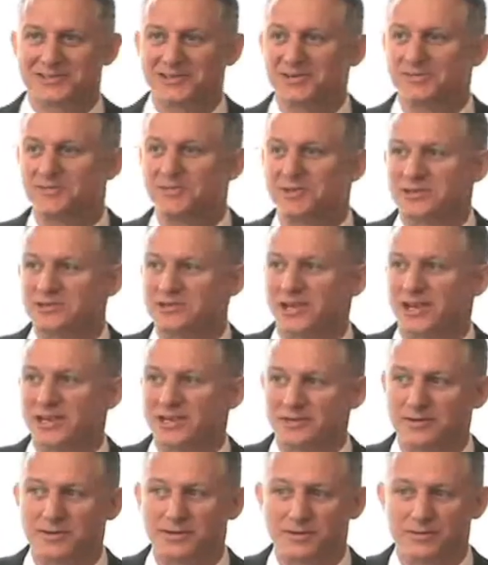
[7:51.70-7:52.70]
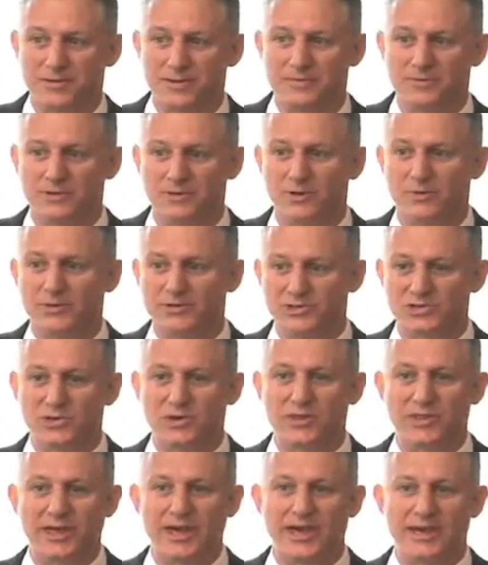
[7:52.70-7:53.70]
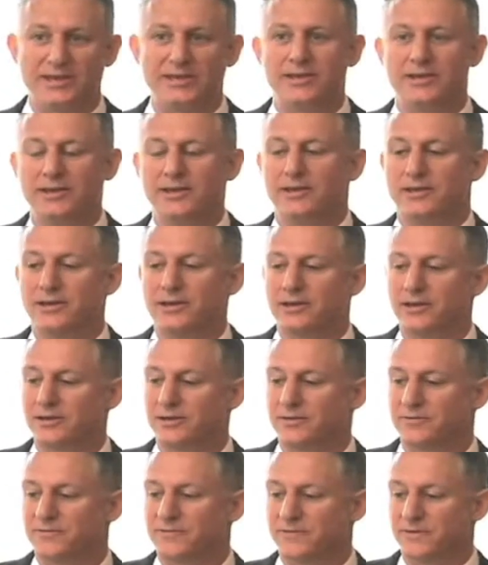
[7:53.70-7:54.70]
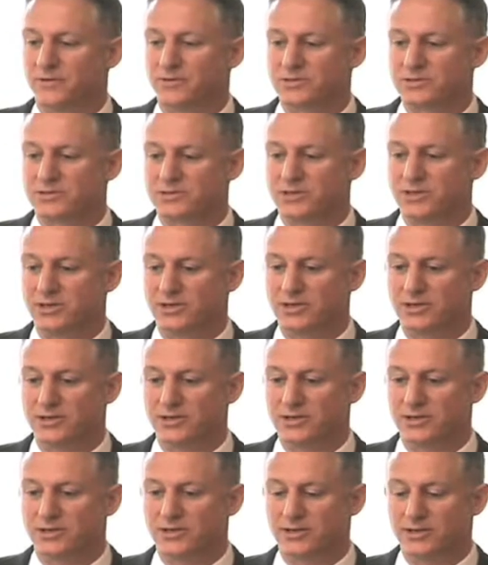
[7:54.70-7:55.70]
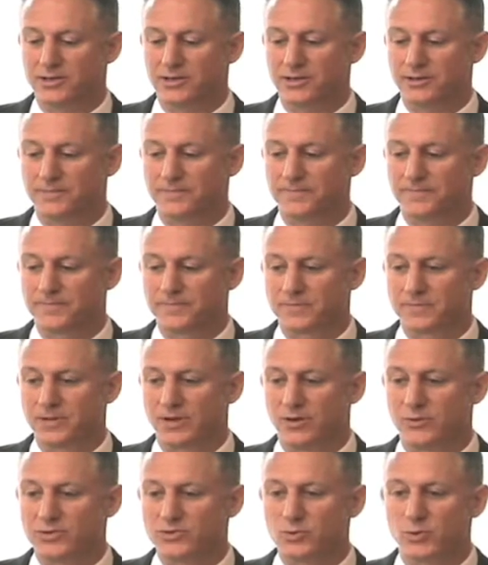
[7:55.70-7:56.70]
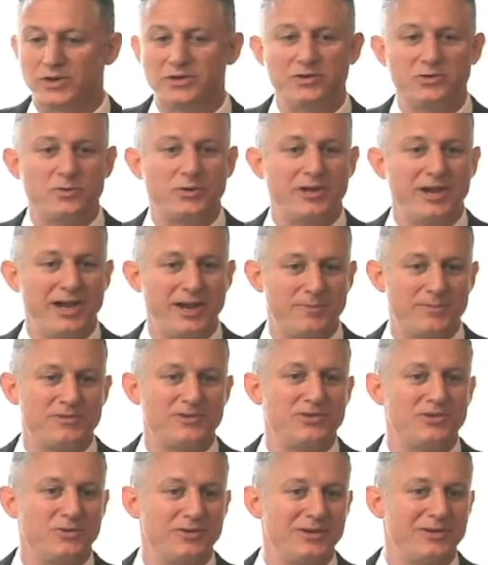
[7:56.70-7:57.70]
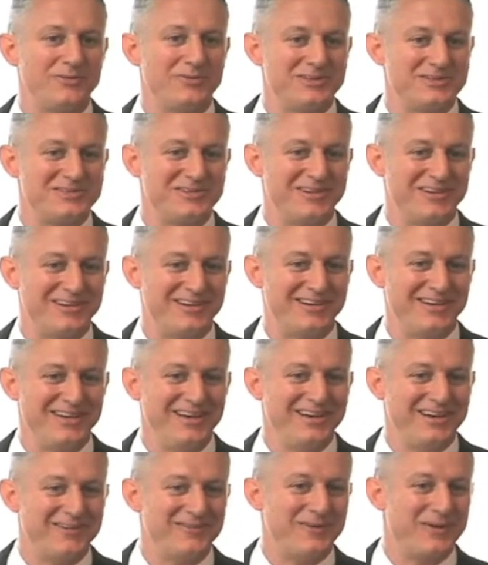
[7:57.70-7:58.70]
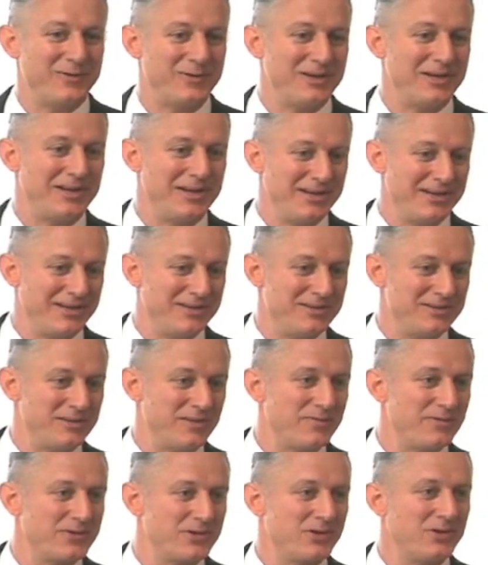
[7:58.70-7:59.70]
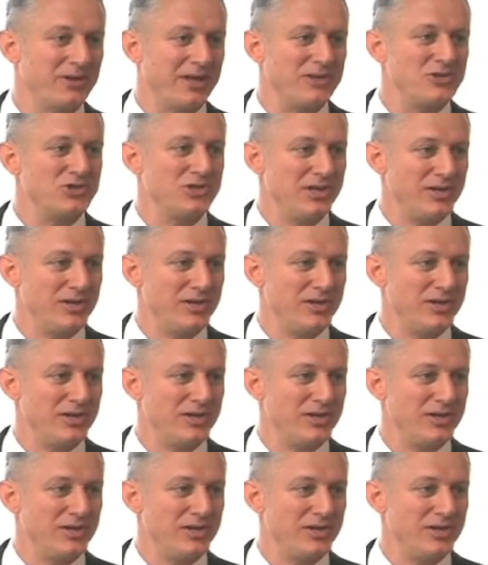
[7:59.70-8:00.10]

the site. People always saw that. Folks always wondered what happened to it. It was a very difficult engineering